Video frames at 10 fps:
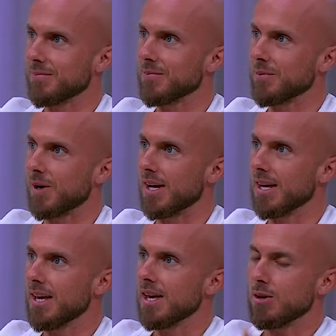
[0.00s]
Right.
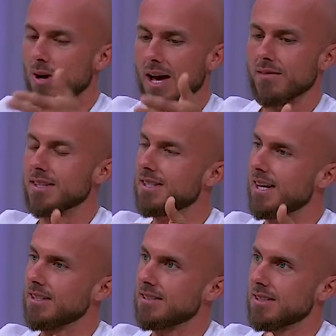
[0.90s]
You haven't
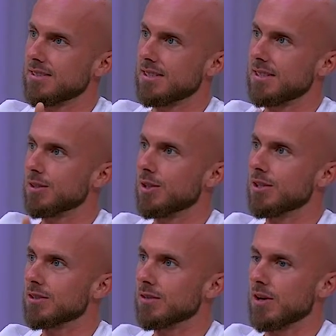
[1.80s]
tasted and seen the
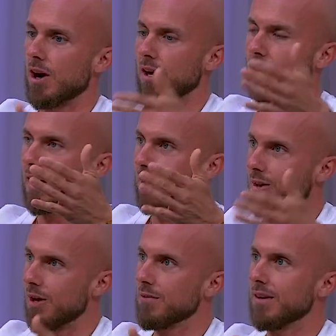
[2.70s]
goodness of God, that
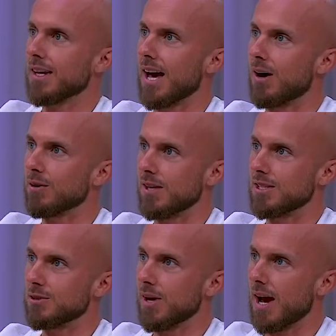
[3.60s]
love encounter that
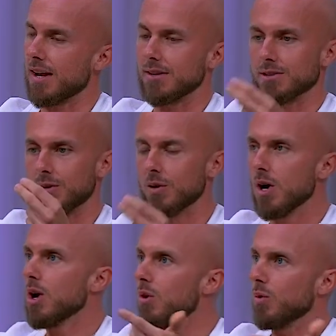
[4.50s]
you had. And so
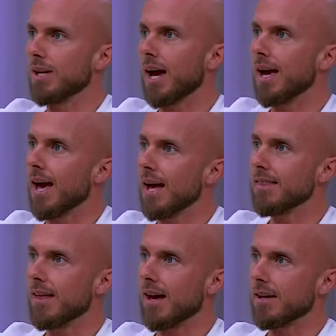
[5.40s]
when I had
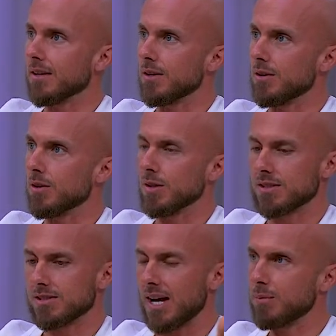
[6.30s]
that, you know, and
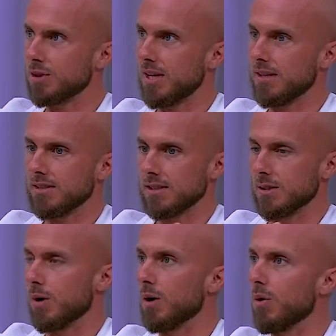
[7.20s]
simultaneously
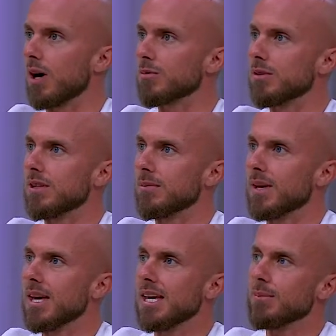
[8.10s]
while I walked with him,
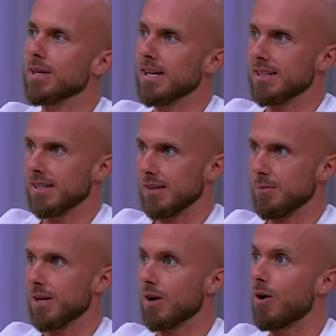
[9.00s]
he began to give me
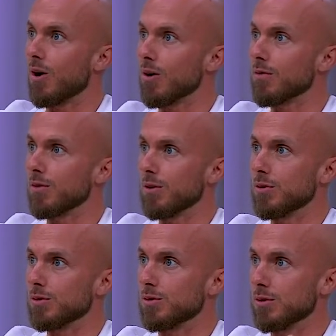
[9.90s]
a heart for
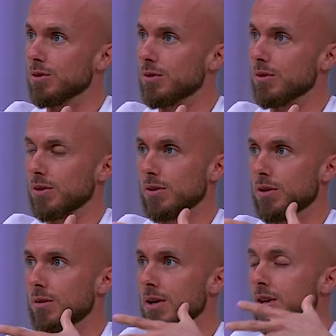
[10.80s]
those who the Lord, you know,
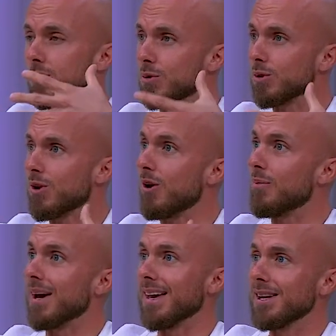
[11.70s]
the world called
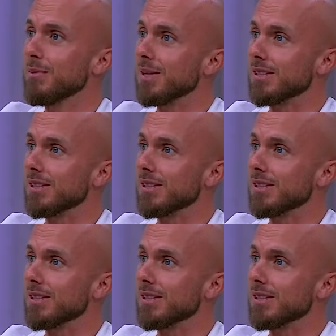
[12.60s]
my enemies.